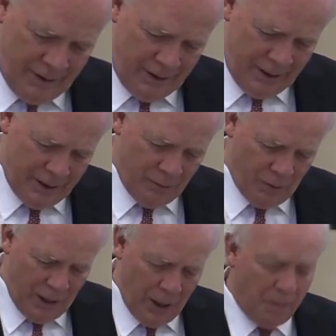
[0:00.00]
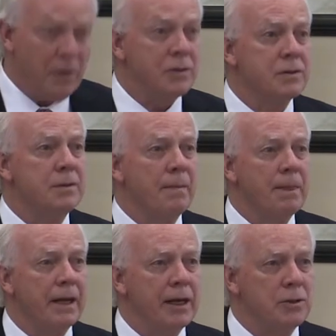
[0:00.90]
and it will help us
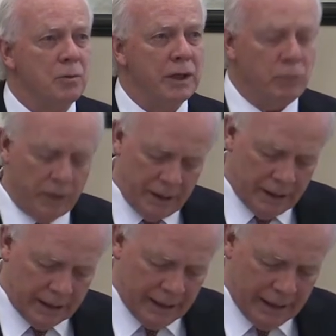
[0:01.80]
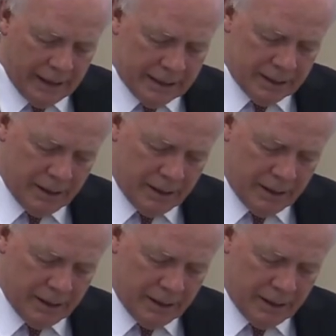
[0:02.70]
as we read it again